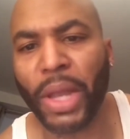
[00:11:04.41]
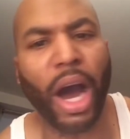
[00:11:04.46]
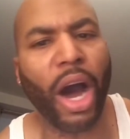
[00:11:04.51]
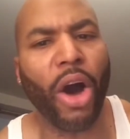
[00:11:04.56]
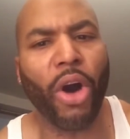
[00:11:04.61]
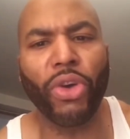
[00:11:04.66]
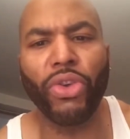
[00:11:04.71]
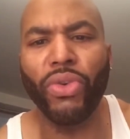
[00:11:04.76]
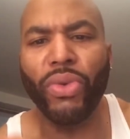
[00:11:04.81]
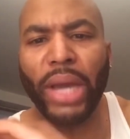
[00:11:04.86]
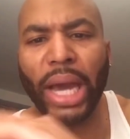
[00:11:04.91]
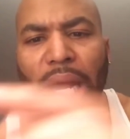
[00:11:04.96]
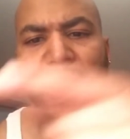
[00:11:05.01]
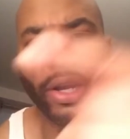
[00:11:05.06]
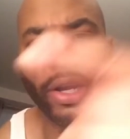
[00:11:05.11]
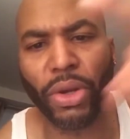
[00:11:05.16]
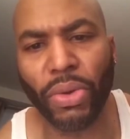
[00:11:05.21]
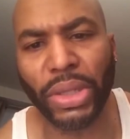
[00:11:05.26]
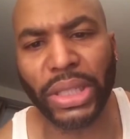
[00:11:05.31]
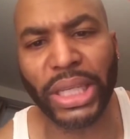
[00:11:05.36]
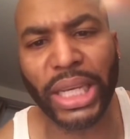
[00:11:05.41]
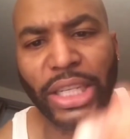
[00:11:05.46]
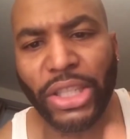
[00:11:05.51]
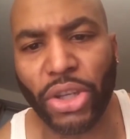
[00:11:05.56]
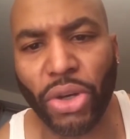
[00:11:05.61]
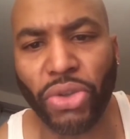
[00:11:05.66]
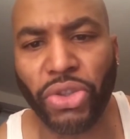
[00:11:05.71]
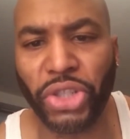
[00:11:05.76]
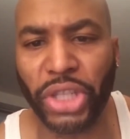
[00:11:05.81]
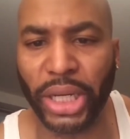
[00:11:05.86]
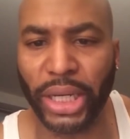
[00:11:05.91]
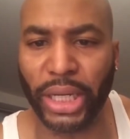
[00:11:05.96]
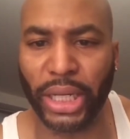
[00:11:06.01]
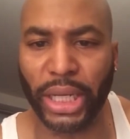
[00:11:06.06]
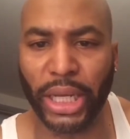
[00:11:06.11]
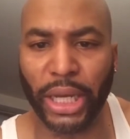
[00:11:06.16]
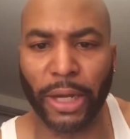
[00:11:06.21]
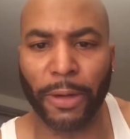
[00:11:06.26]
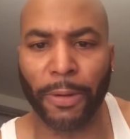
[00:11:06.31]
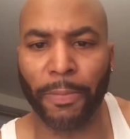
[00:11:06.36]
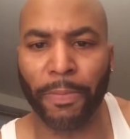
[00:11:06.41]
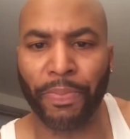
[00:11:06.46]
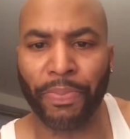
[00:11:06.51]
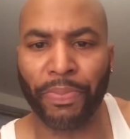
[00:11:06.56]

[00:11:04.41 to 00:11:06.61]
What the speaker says: All you gotta do is get your shit together.